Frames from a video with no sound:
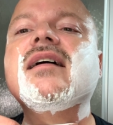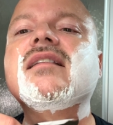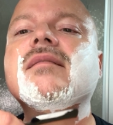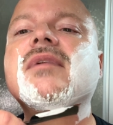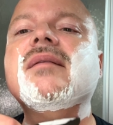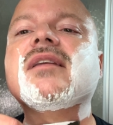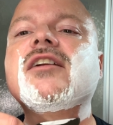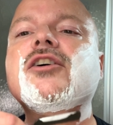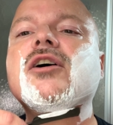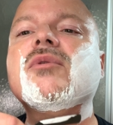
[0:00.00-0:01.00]
and sometimes I
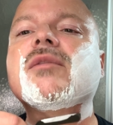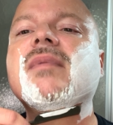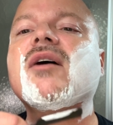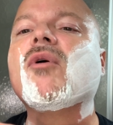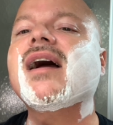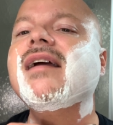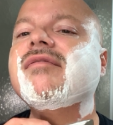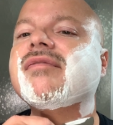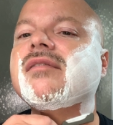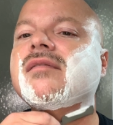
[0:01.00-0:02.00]
do it with my wife,